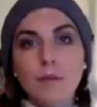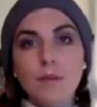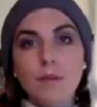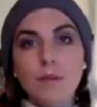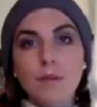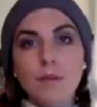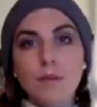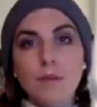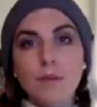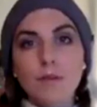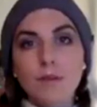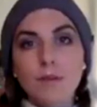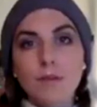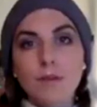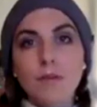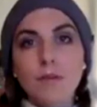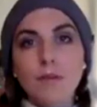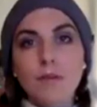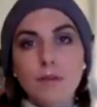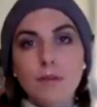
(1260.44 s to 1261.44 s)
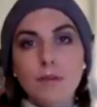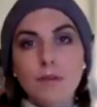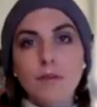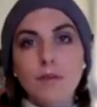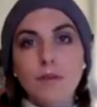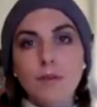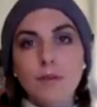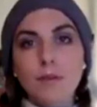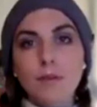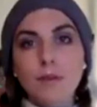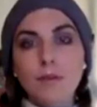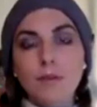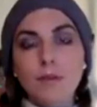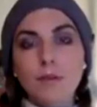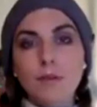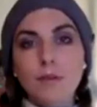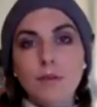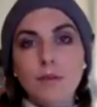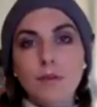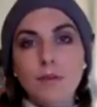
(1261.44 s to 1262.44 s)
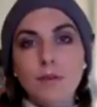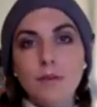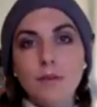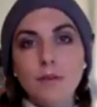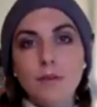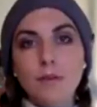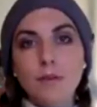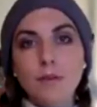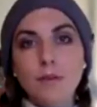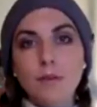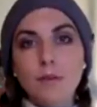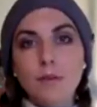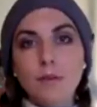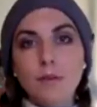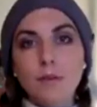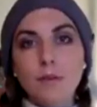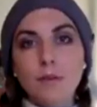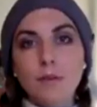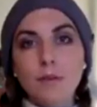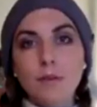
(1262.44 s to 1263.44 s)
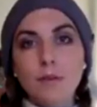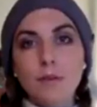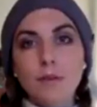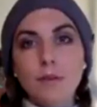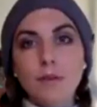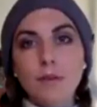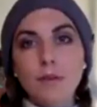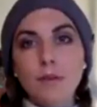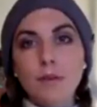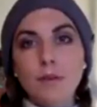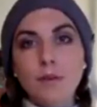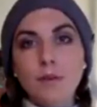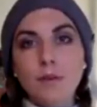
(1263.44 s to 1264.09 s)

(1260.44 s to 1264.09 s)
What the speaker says: The person shown says nothing.